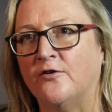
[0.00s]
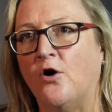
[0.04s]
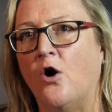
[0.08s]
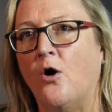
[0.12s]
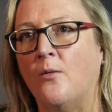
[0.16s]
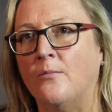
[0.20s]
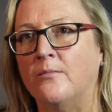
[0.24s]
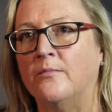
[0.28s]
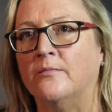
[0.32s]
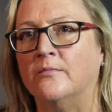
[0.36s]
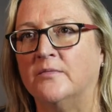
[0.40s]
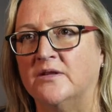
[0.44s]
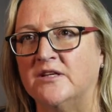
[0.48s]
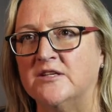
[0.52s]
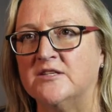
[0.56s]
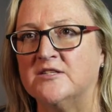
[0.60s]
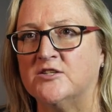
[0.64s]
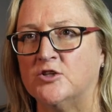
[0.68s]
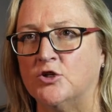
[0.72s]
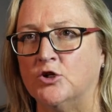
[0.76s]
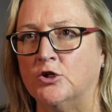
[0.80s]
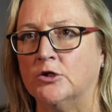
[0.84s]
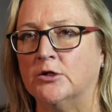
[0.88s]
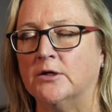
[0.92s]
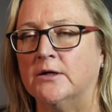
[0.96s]
from
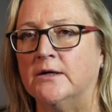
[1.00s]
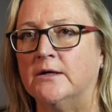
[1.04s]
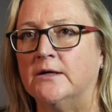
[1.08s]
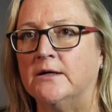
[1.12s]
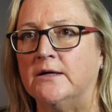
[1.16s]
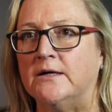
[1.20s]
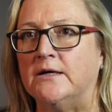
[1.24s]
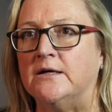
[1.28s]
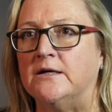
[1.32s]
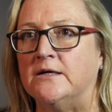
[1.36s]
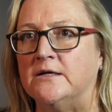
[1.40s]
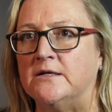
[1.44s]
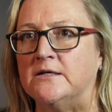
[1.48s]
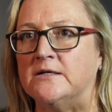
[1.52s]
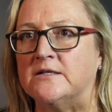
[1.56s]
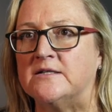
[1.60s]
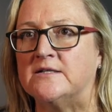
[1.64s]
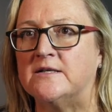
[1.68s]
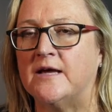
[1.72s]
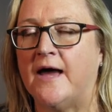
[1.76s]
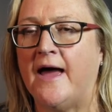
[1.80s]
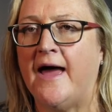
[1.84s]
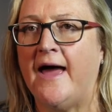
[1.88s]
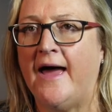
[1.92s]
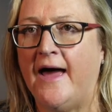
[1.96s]
this unit is
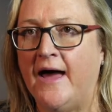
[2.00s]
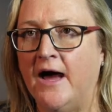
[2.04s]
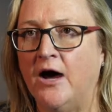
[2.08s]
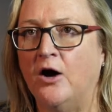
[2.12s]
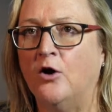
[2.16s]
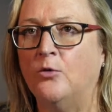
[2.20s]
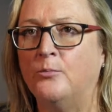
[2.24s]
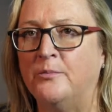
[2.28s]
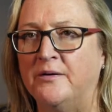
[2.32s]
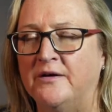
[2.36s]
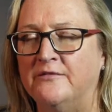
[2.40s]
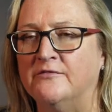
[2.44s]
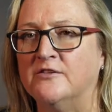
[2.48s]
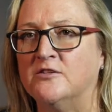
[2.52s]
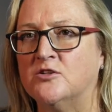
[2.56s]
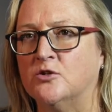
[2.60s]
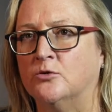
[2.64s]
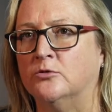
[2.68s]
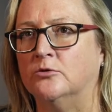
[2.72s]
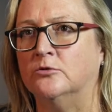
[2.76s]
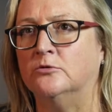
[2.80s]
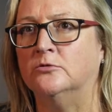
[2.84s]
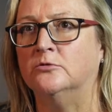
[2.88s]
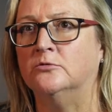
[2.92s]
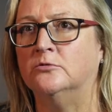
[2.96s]
how
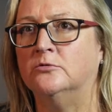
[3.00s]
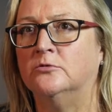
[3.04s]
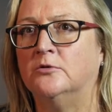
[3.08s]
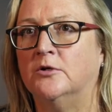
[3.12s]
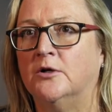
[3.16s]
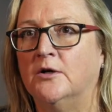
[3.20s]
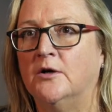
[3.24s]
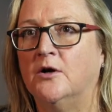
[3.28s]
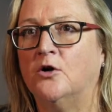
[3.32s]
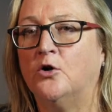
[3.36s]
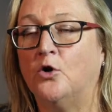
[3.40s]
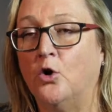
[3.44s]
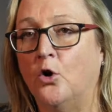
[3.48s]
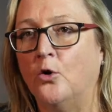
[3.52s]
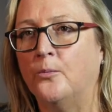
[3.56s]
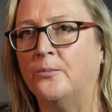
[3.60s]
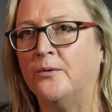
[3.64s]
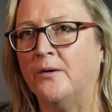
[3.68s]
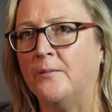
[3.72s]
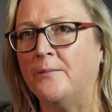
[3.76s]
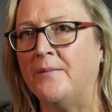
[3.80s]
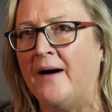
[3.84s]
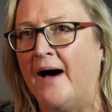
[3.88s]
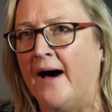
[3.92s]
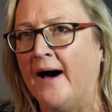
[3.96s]
pivotal
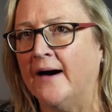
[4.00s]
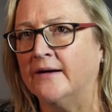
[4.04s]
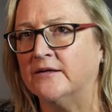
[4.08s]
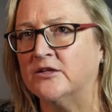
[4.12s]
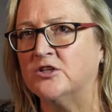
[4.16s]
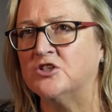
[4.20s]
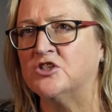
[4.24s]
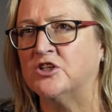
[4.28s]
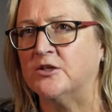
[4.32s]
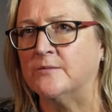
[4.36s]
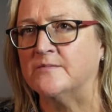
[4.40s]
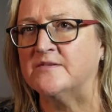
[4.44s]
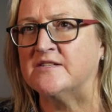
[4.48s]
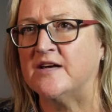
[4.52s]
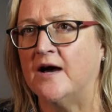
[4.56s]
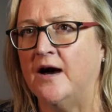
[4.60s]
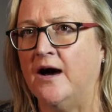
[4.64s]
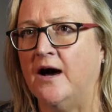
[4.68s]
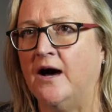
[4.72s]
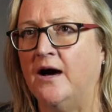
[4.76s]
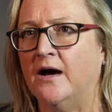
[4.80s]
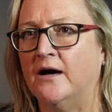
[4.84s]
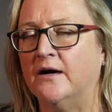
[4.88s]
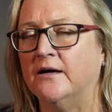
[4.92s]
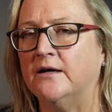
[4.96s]
corporate partnerships
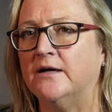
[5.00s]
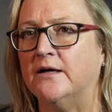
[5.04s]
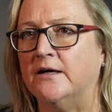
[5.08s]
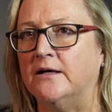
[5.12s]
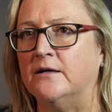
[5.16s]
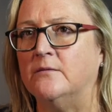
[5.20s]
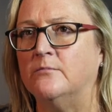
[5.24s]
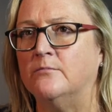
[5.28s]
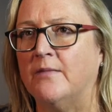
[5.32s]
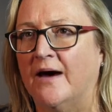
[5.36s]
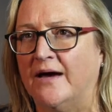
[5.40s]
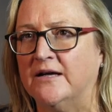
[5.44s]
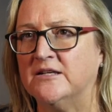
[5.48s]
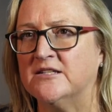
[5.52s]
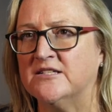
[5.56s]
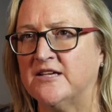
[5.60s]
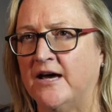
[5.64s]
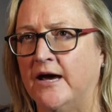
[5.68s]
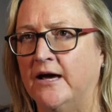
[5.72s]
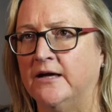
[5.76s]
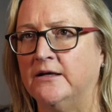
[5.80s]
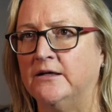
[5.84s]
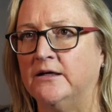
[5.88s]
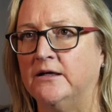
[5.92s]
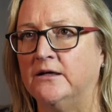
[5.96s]
are in
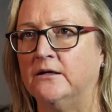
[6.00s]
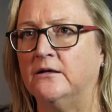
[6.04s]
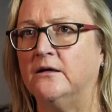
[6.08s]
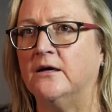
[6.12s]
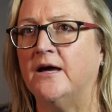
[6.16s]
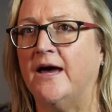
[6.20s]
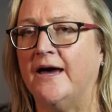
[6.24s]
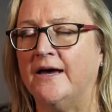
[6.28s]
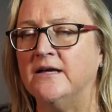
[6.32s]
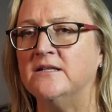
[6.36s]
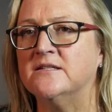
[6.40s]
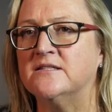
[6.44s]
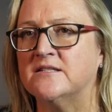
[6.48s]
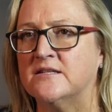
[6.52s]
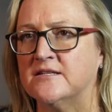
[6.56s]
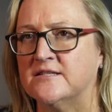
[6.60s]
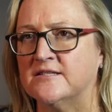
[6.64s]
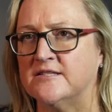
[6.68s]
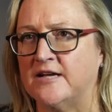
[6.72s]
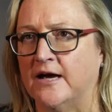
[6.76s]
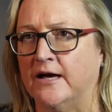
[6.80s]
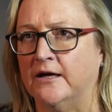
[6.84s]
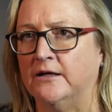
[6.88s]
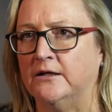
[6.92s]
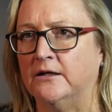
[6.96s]
maintaining and
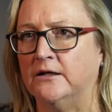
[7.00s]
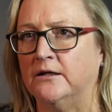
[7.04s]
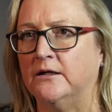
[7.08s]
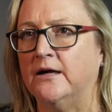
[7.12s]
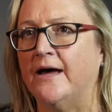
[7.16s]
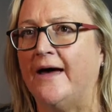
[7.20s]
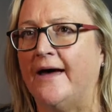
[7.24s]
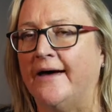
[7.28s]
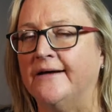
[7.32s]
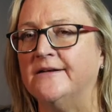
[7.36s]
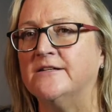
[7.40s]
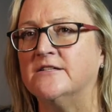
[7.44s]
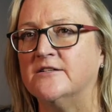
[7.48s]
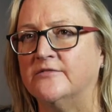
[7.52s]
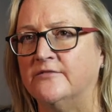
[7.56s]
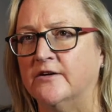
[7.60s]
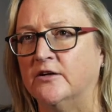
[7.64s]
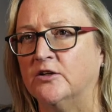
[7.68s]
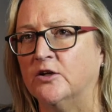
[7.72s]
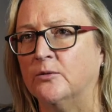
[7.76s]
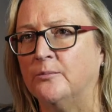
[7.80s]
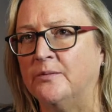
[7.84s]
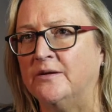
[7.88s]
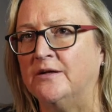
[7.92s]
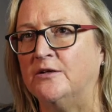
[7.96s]
sustaining and
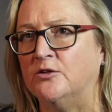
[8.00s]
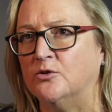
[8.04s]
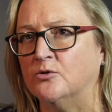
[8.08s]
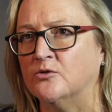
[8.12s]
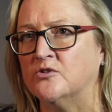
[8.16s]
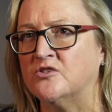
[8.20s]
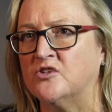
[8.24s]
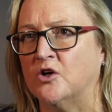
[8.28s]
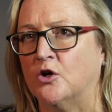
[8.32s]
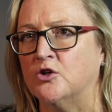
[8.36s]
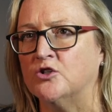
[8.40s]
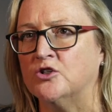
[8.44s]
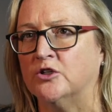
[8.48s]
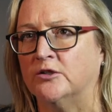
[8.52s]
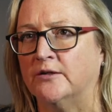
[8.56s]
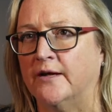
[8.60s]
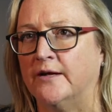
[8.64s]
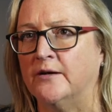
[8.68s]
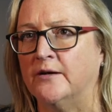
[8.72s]
developing your social